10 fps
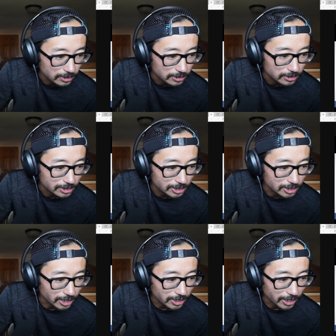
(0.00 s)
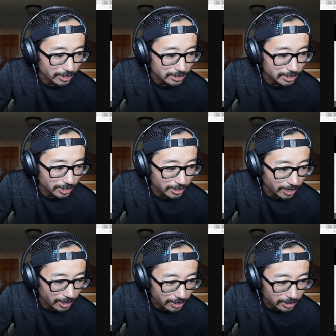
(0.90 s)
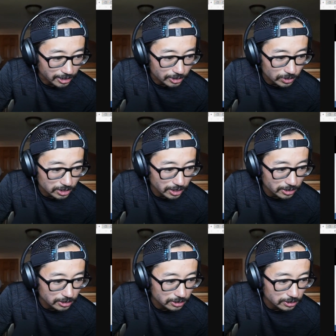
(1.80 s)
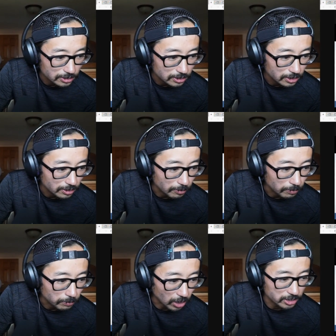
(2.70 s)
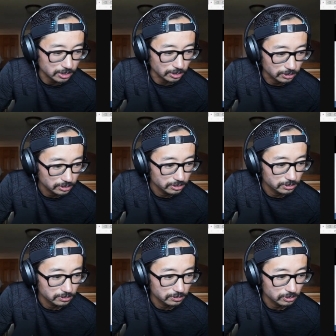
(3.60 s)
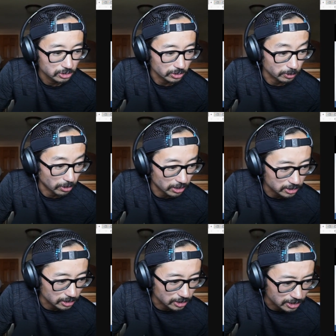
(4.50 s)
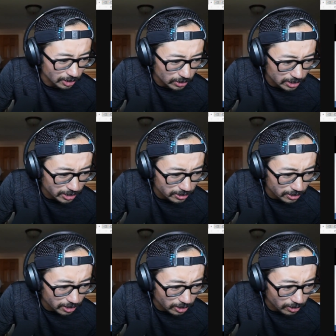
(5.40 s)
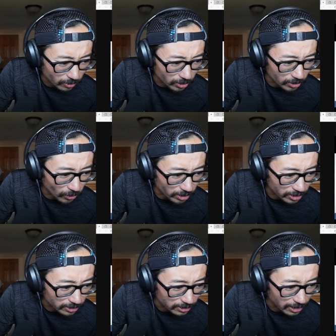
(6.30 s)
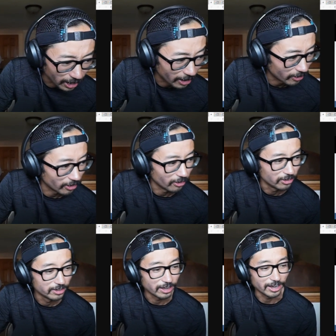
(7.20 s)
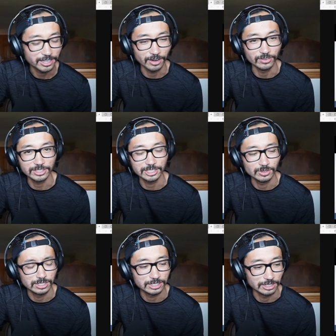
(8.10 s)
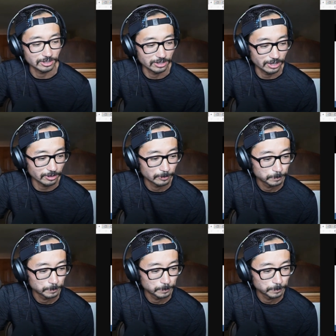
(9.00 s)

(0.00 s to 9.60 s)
stick, S-T-I-K, I think that's what it says. Boston. So it's a Boston. Is that what it says on there? Or Norton? I don't know. I can't really see what it says on there.